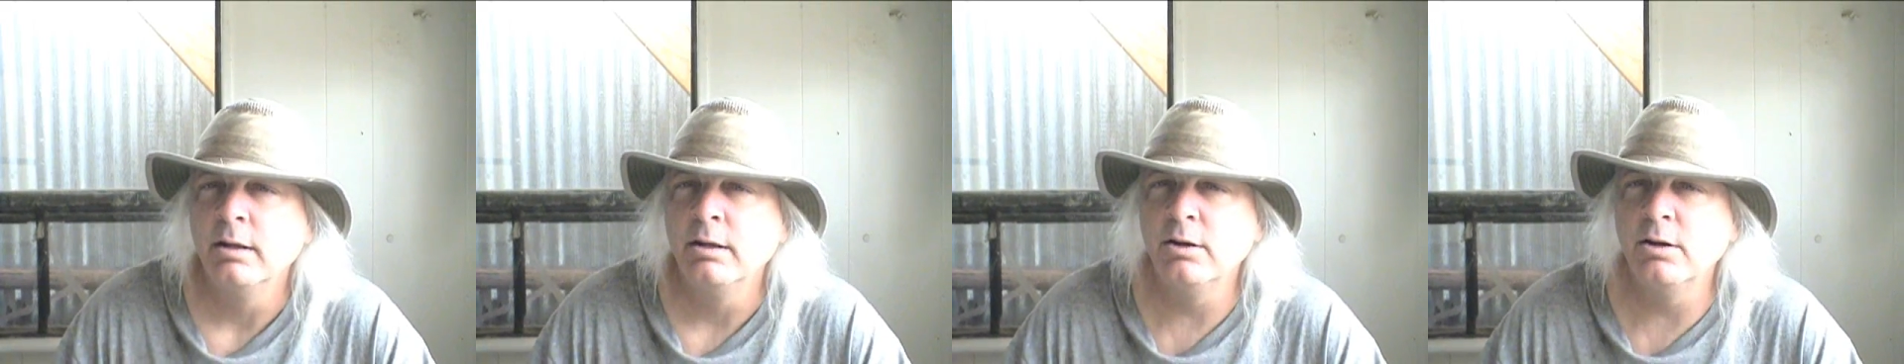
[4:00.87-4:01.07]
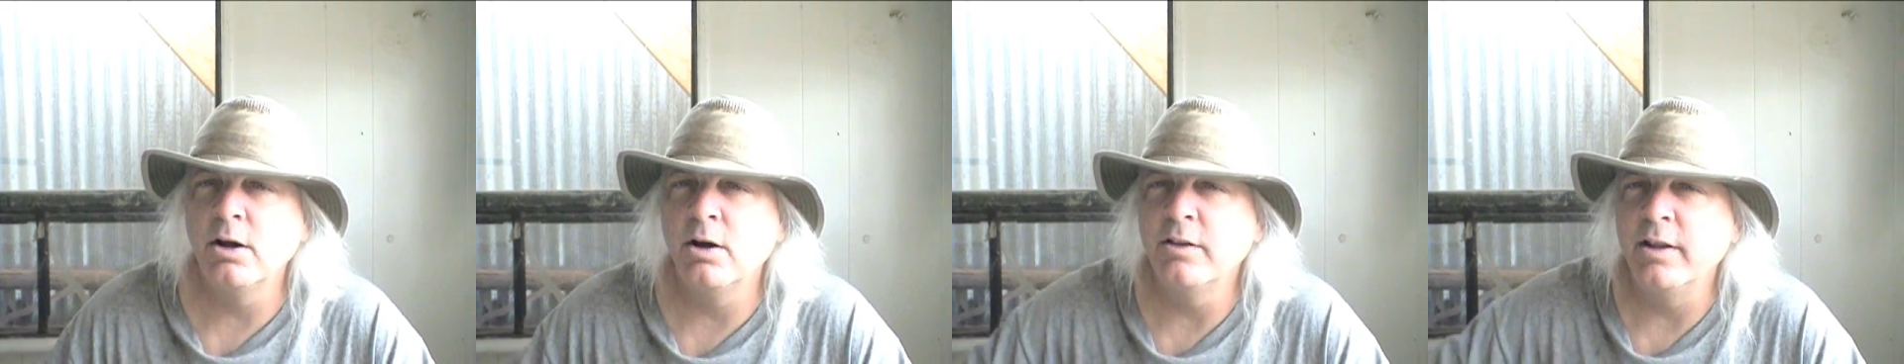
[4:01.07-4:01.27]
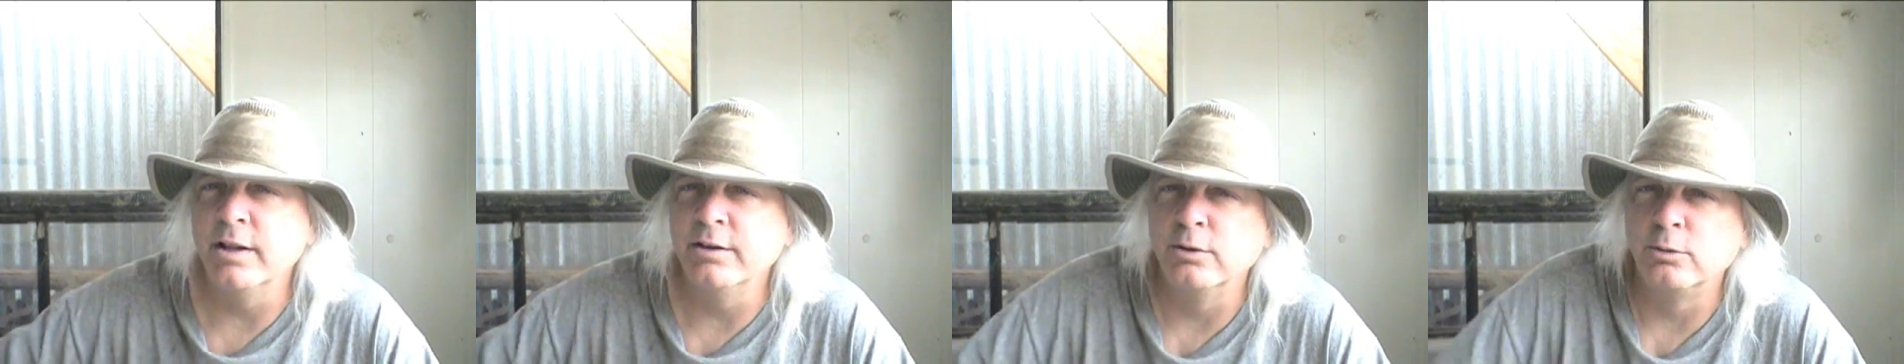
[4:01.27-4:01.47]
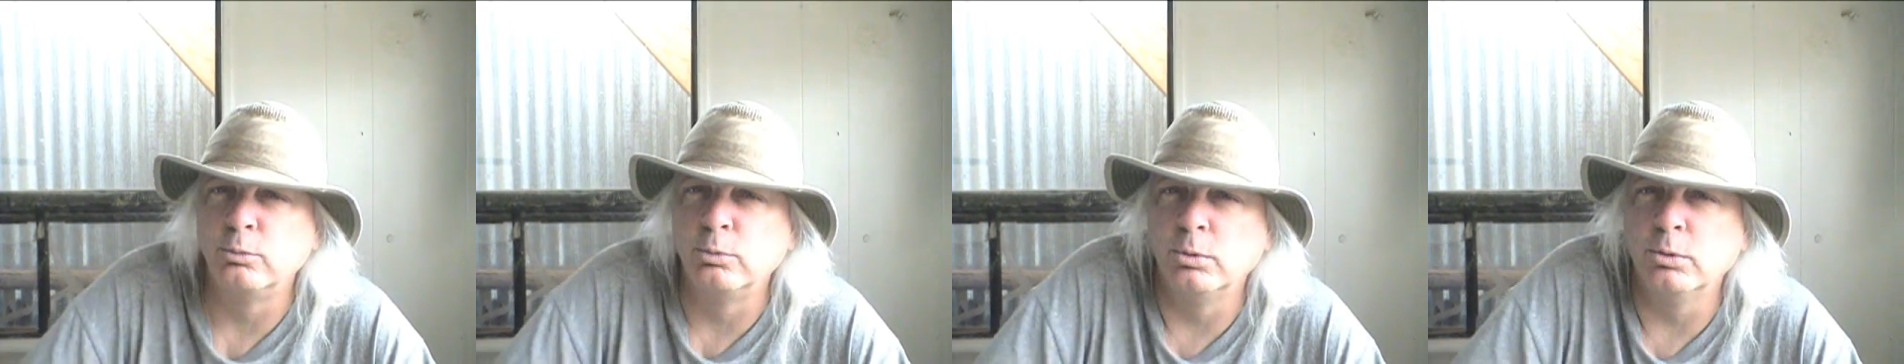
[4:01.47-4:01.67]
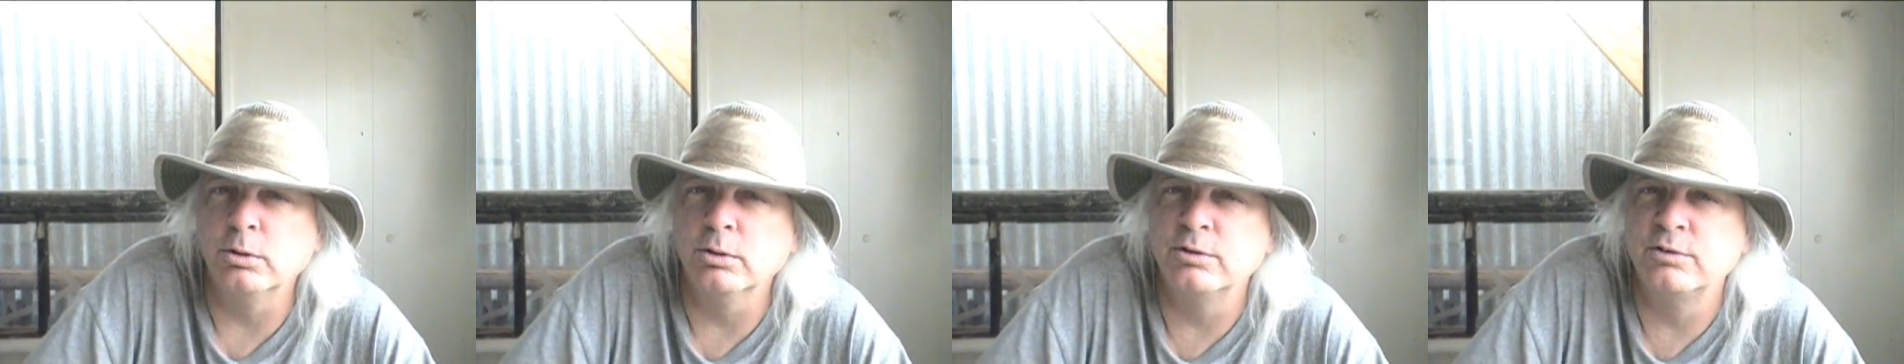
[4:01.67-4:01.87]
you know that the
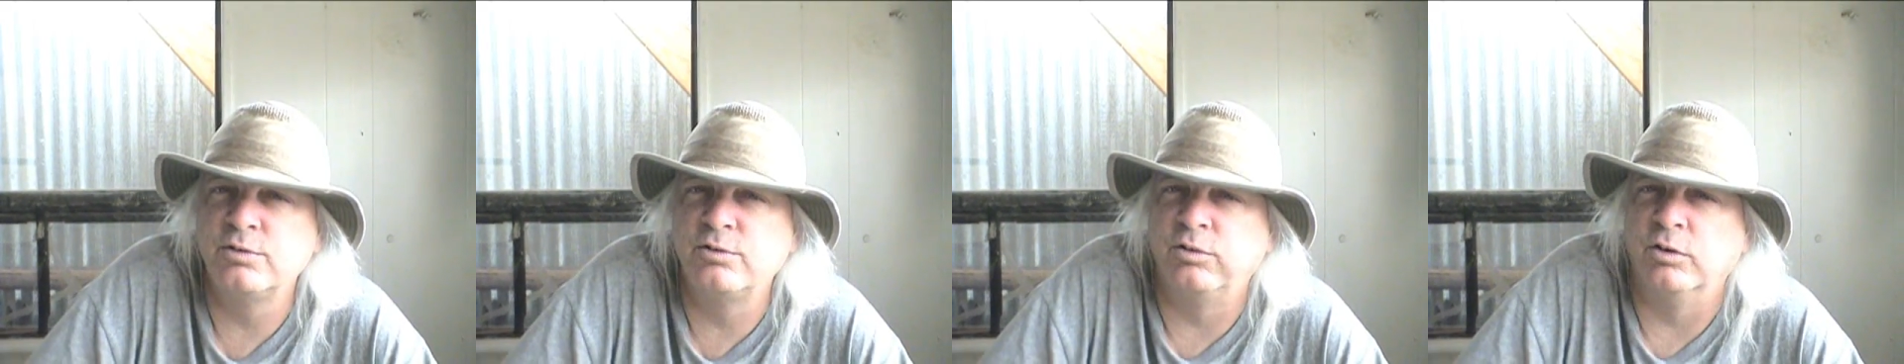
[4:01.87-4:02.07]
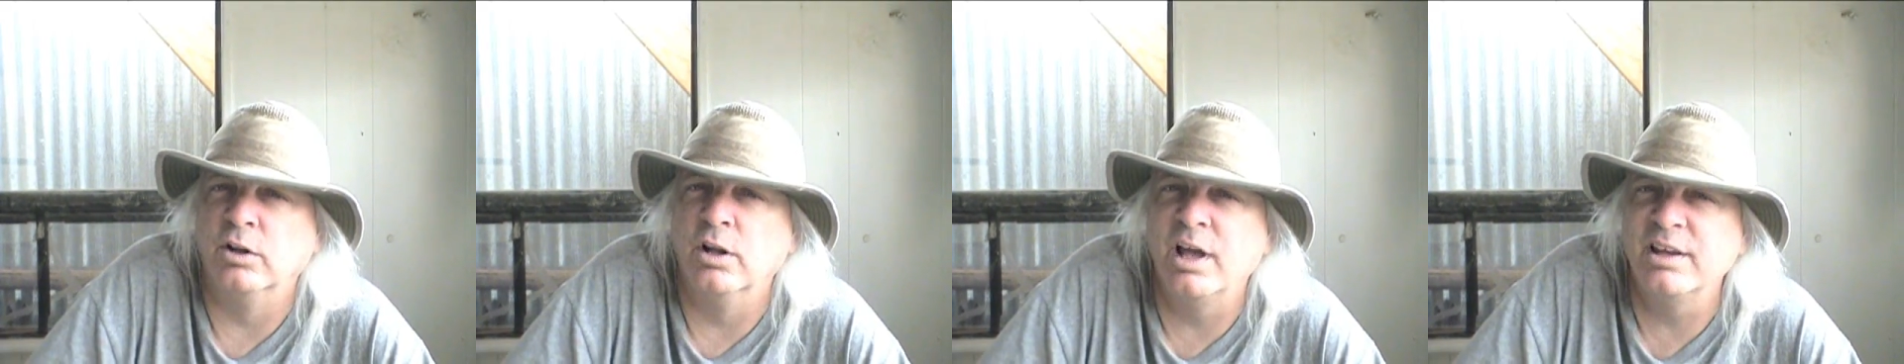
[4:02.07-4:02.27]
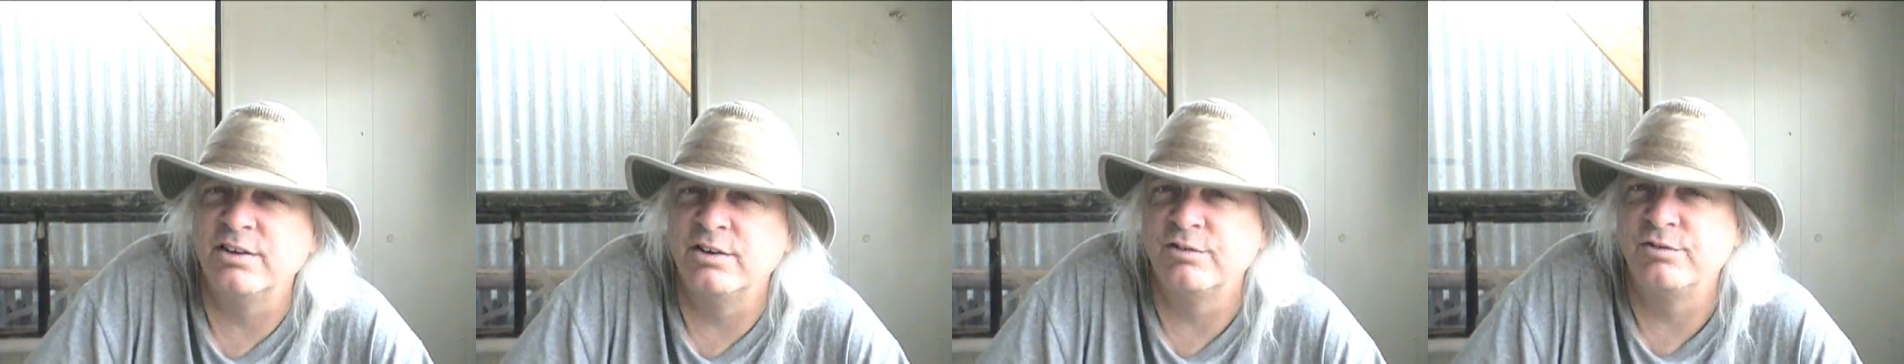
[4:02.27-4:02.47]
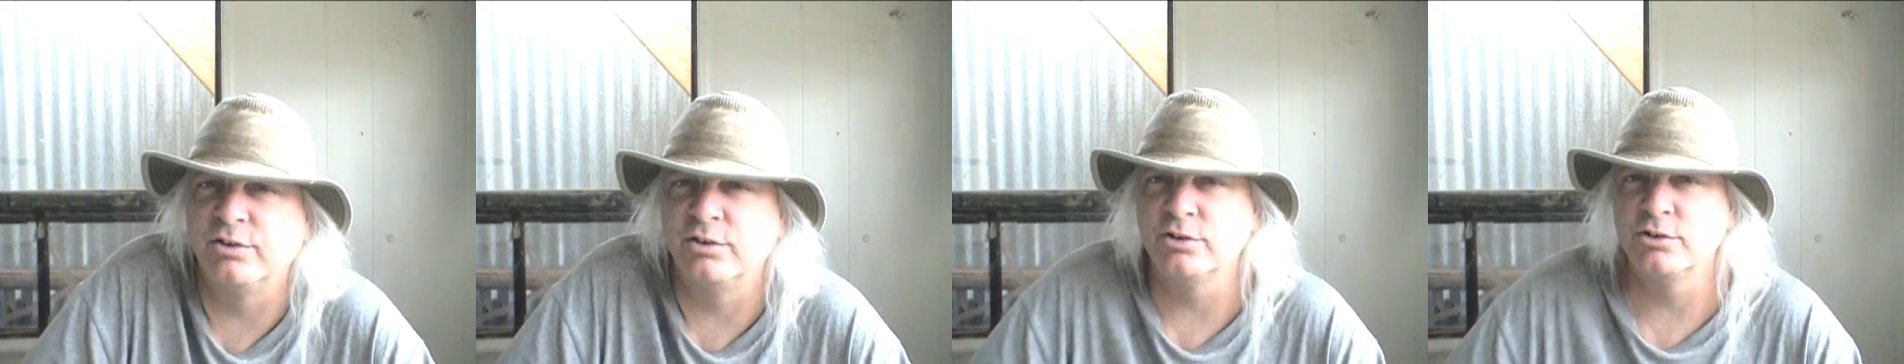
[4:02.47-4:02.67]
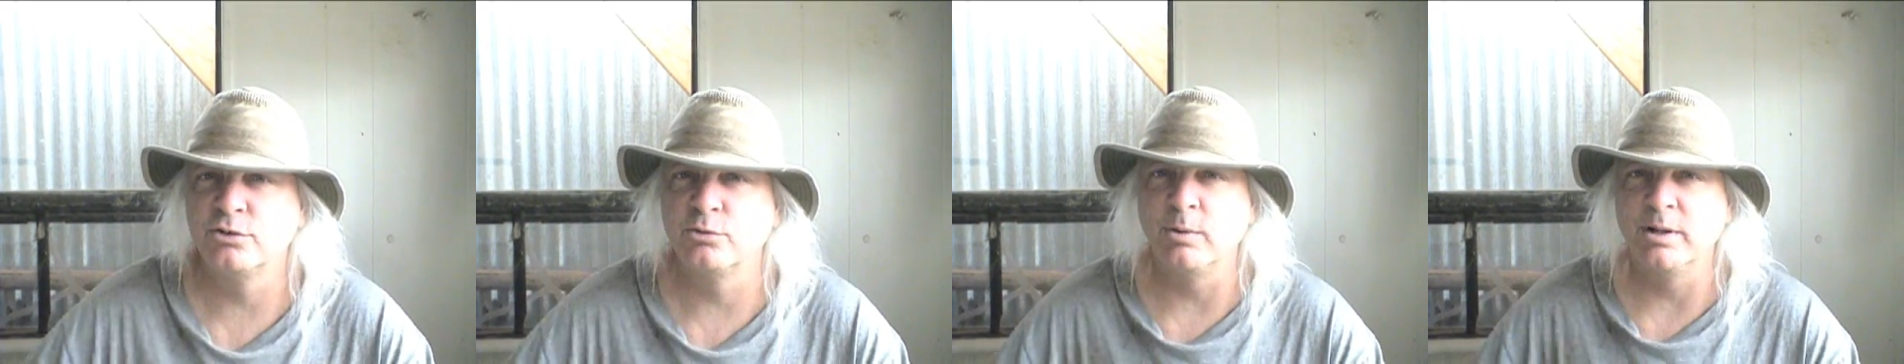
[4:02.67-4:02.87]
world's
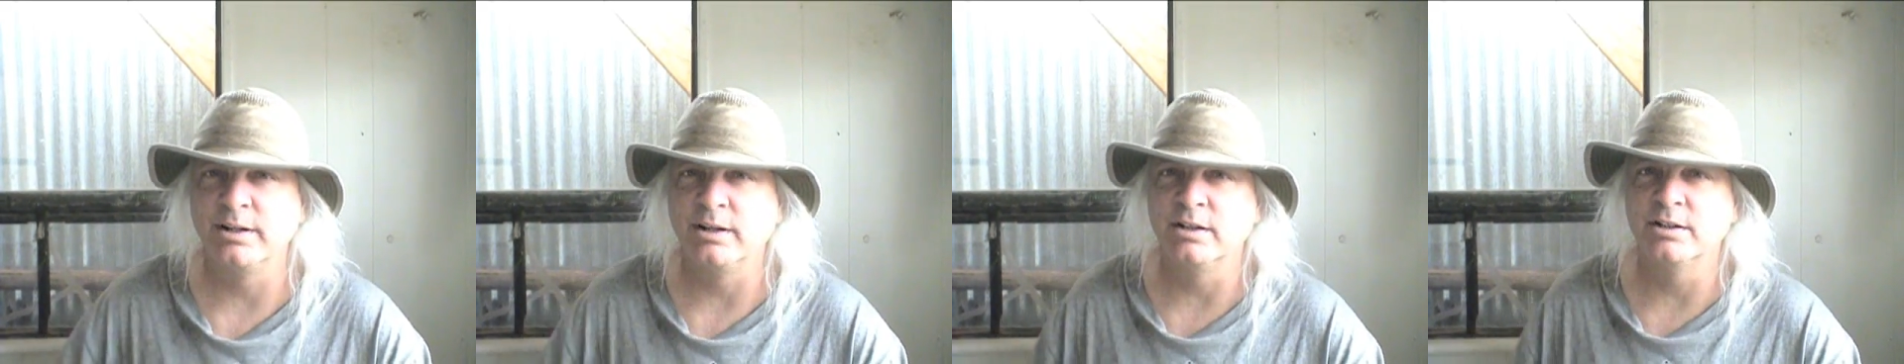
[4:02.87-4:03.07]
philosophers went